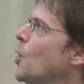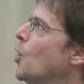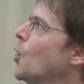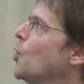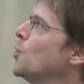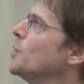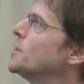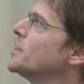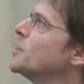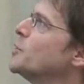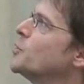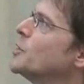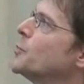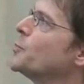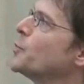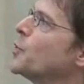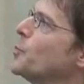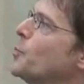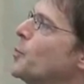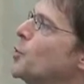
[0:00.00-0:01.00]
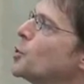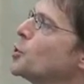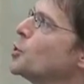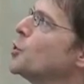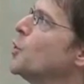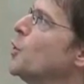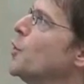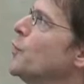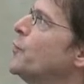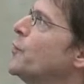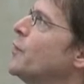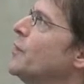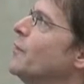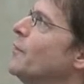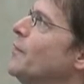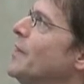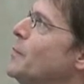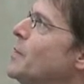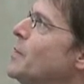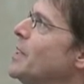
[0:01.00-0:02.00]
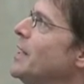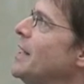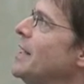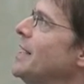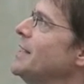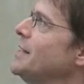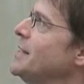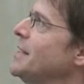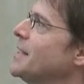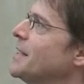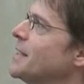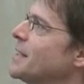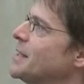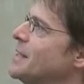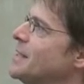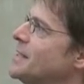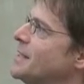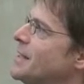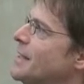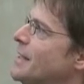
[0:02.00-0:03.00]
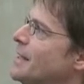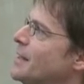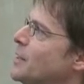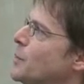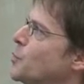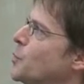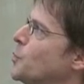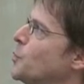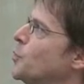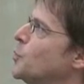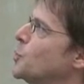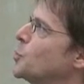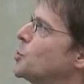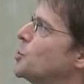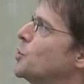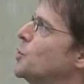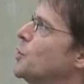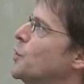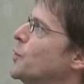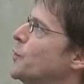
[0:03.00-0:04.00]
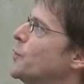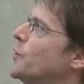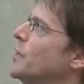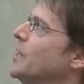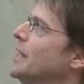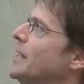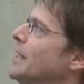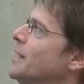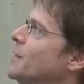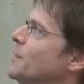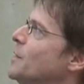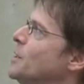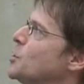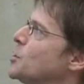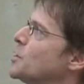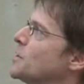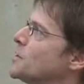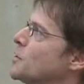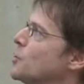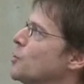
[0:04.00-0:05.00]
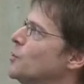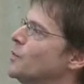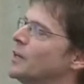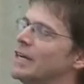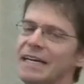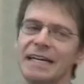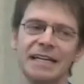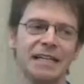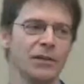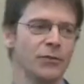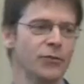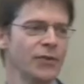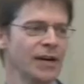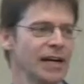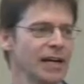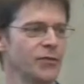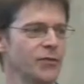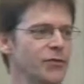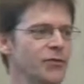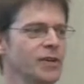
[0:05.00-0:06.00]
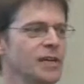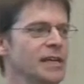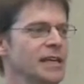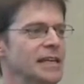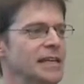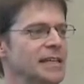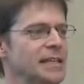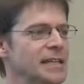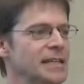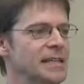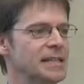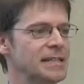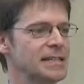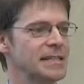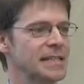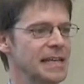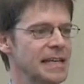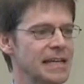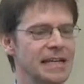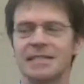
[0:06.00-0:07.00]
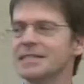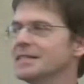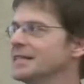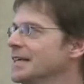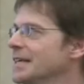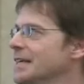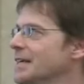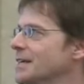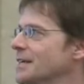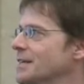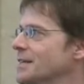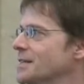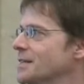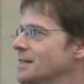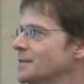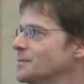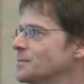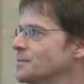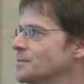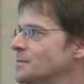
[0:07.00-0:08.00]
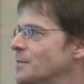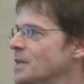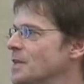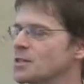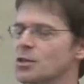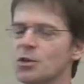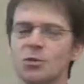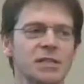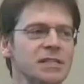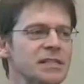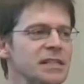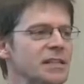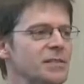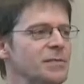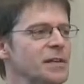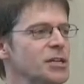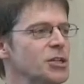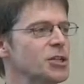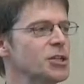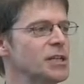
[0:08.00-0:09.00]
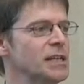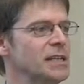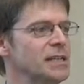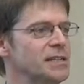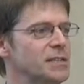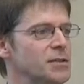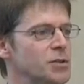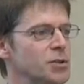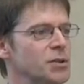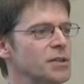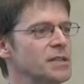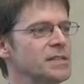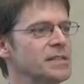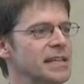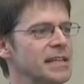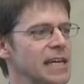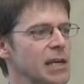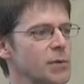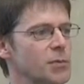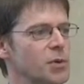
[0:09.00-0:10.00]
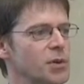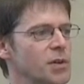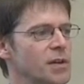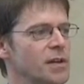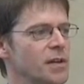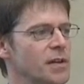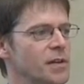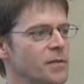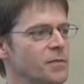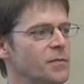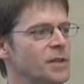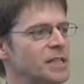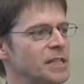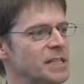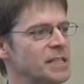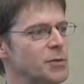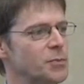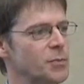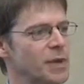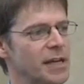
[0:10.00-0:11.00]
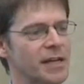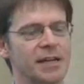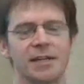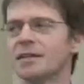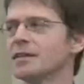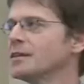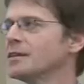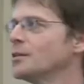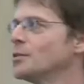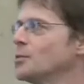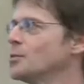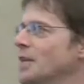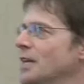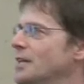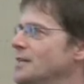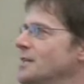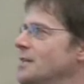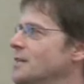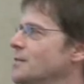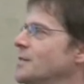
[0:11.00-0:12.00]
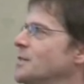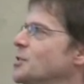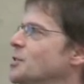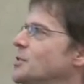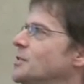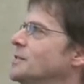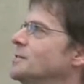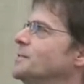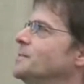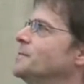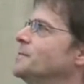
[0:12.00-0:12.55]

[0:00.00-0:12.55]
Also, the proportion of women has increased and the proportion of individuals over 85 years has increased. So the situation is not stable with respect to that situation.